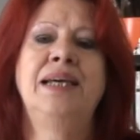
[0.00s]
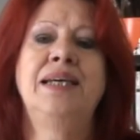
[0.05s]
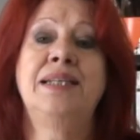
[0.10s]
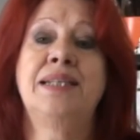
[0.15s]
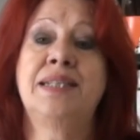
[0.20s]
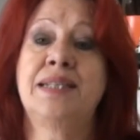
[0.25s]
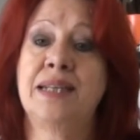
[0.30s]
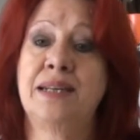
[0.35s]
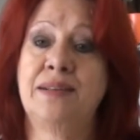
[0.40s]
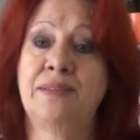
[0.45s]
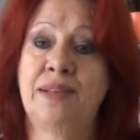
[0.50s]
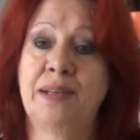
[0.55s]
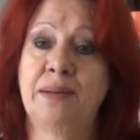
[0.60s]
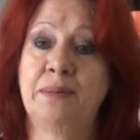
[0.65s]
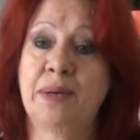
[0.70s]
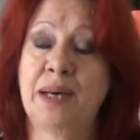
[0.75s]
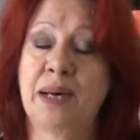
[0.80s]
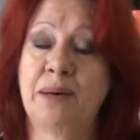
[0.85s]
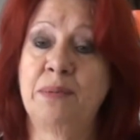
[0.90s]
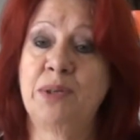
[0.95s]
instead of
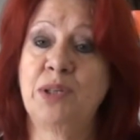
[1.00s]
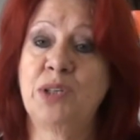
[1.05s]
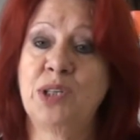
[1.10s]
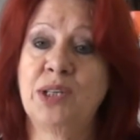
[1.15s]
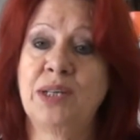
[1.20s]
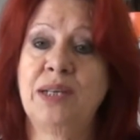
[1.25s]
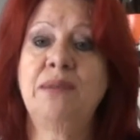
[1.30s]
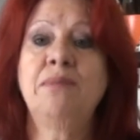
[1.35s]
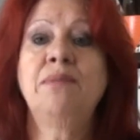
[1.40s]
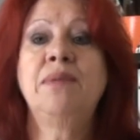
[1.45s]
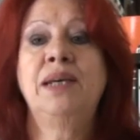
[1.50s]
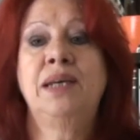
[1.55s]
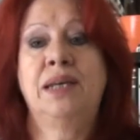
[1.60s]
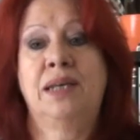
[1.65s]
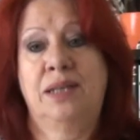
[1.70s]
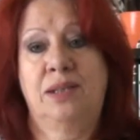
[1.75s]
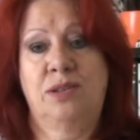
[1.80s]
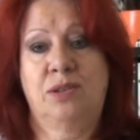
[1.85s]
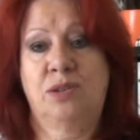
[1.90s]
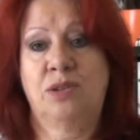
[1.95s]
them coming to him, he
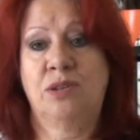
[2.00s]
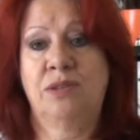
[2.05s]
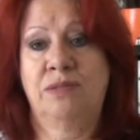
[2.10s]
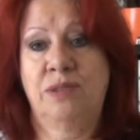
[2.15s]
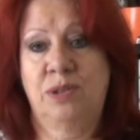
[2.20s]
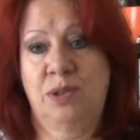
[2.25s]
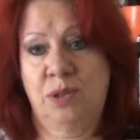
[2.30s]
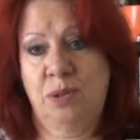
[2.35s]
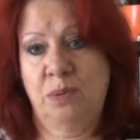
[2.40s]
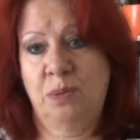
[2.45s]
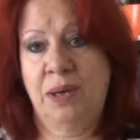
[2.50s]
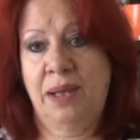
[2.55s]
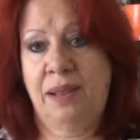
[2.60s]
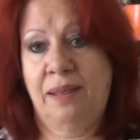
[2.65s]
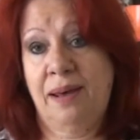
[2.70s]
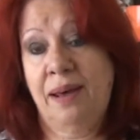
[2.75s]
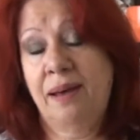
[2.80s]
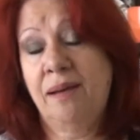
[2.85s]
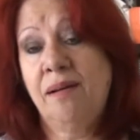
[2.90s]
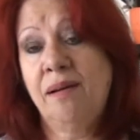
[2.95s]
gets driven to where
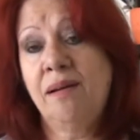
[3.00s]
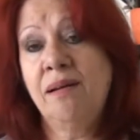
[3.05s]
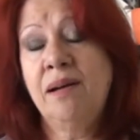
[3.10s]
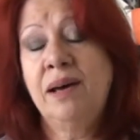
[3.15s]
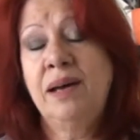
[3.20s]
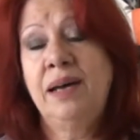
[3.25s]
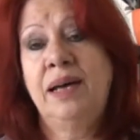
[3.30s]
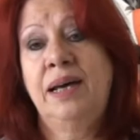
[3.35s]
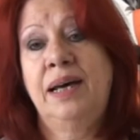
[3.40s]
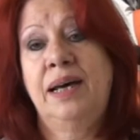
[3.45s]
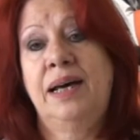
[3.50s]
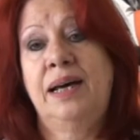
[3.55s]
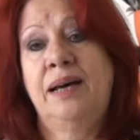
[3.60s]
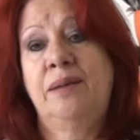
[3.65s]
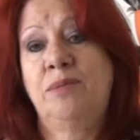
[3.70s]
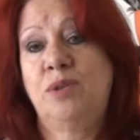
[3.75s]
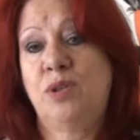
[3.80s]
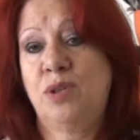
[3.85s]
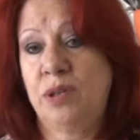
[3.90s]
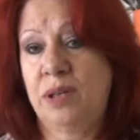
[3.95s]
they are,
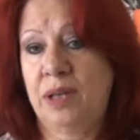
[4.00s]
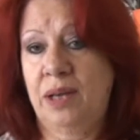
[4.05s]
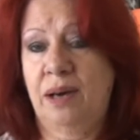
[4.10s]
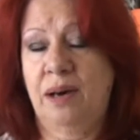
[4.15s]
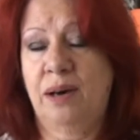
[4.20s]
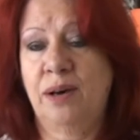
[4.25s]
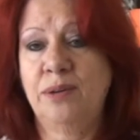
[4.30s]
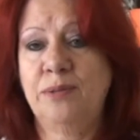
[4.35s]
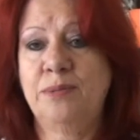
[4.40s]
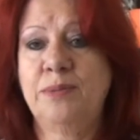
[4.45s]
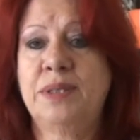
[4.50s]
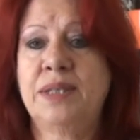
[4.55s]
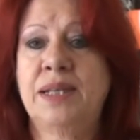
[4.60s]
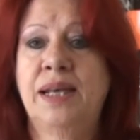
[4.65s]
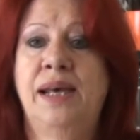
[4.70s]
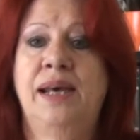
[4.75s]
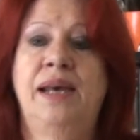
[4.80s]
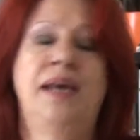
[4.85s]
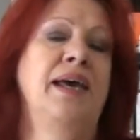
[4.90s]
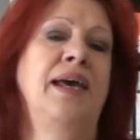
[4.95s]
to their
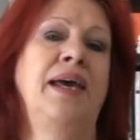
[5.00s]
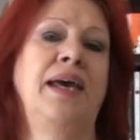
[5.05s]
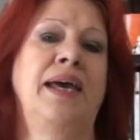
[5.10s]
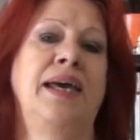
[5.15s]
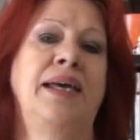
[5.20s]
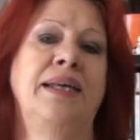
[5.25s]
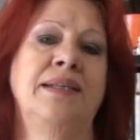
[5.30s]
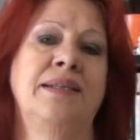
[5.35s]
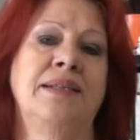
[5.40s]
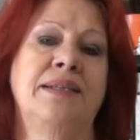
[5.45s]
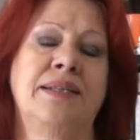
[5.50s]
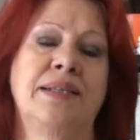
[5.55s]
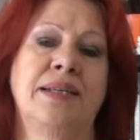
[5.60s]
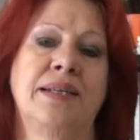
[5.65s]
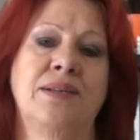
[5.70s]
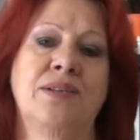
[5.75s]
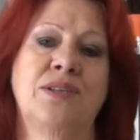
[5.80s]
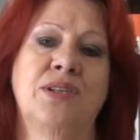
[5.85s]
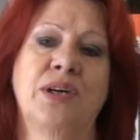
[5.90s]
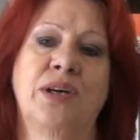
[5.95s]
homes, and
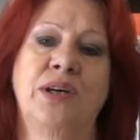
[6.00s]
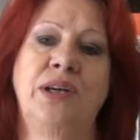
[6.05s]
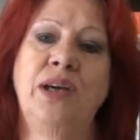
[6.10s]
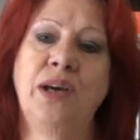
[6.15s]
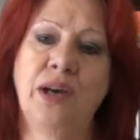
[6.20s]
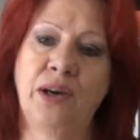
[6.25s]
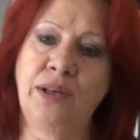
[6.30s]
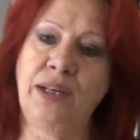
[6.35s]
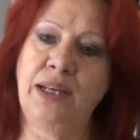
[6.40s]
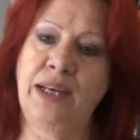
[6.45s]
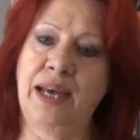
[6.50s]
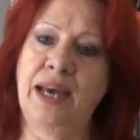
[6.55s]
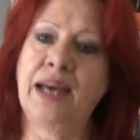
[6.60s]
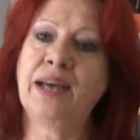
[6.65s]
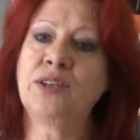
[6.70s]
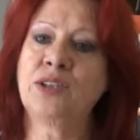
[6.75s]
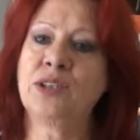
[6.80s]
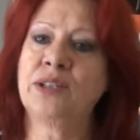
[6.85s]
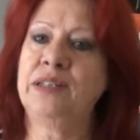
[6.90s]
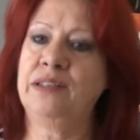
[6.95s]
so he only
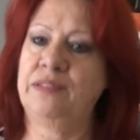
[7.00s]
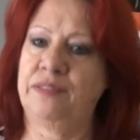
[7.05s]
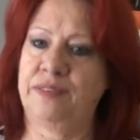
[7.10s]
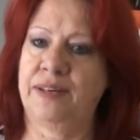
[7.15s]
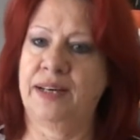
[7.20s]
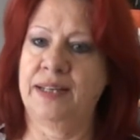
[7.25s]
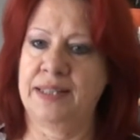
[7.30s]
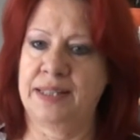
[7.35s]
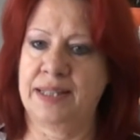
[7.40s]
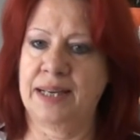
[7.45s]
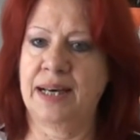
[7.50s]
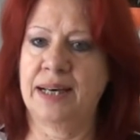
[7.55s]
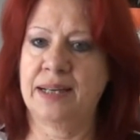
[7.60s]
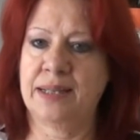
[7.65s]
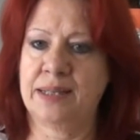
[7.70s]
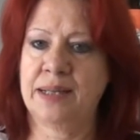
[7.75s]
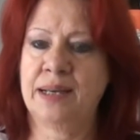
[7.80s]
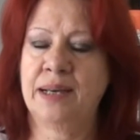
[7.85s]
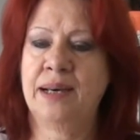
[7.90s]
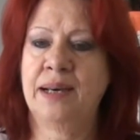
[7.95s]
actually finds
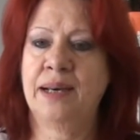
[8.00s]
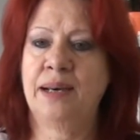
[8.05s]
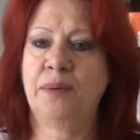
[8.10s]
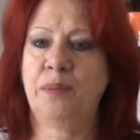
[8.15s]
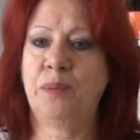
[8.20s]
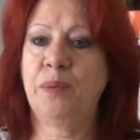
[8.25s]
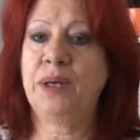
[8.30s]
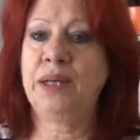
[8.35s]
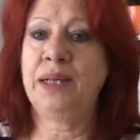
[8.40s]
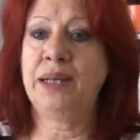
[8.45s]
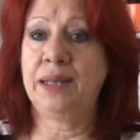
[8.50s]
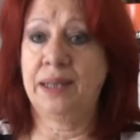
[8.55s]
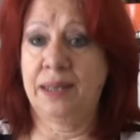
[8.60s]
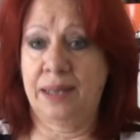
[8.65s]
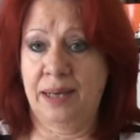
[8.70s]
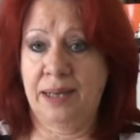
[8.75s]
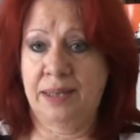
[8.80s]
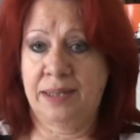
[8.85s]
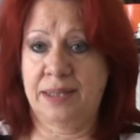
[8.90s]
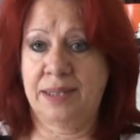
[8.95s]
out when he
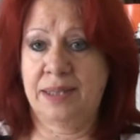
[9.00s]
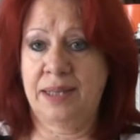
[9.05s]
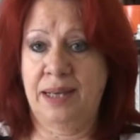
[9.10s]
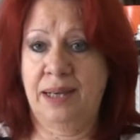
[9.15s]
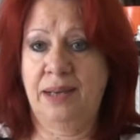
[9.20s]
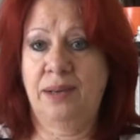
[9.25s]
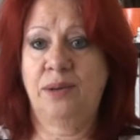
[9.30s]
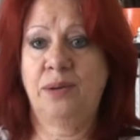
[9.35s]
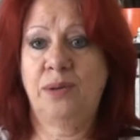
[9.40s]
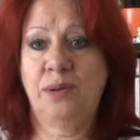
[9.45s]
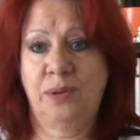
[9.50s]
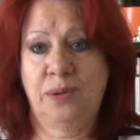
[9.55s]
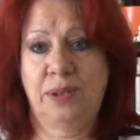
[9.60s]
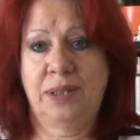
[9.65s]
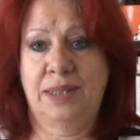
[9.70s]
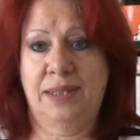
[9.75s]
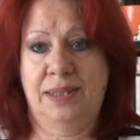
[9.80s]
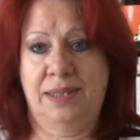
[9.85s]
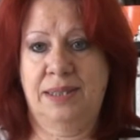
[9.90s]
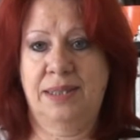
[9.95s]
gets there who
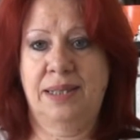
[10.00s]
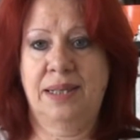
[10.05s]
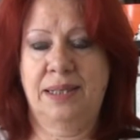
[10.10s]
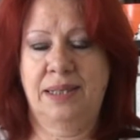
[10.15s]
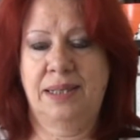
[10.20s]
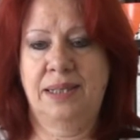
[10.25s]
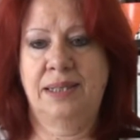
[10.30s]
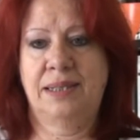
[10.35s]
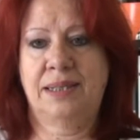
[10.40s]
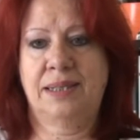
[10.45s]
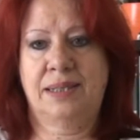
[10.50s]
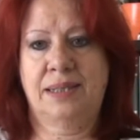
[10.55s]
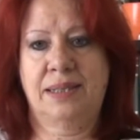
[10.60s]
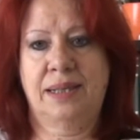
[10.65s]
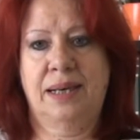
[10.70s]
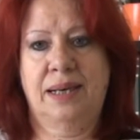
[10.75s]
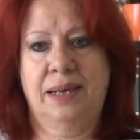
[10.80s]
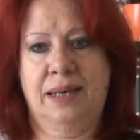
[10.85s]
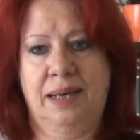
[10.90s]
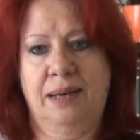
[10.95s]
it is that
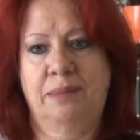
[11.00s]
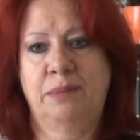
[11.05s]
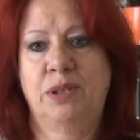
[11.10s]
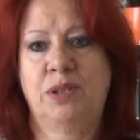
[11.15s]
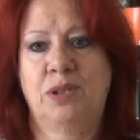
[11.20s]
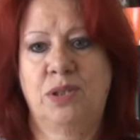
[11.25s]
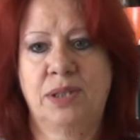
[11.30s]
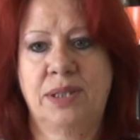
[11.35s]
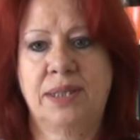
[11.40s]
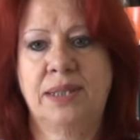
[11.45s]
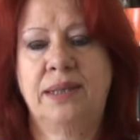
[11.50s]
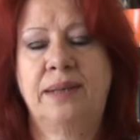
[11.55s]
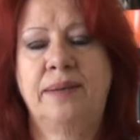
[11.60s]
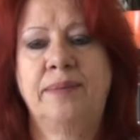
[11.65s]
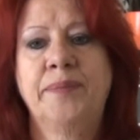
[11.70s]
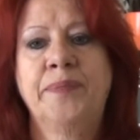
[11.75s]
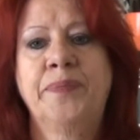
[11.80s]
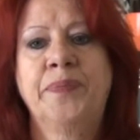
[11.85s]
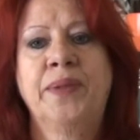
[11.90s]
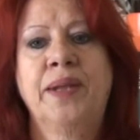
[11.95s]
he's coming to
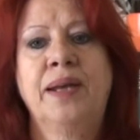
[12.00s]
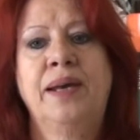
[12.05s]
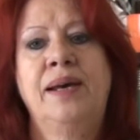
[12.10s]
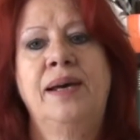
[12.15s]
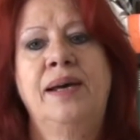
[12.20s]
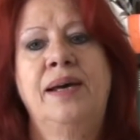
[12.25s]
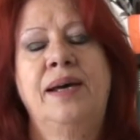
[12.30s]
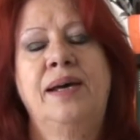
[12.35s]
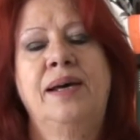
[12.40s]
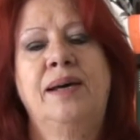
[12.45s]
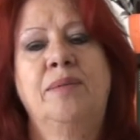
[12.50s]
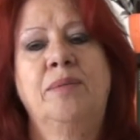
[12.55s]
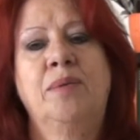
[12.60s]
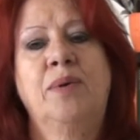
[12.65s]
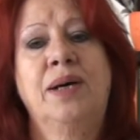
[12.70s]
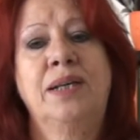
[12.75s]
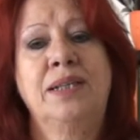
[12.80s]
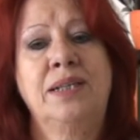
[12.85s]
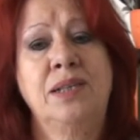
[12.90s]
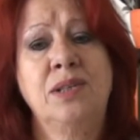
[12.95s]
see.
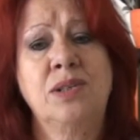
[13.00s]
Quite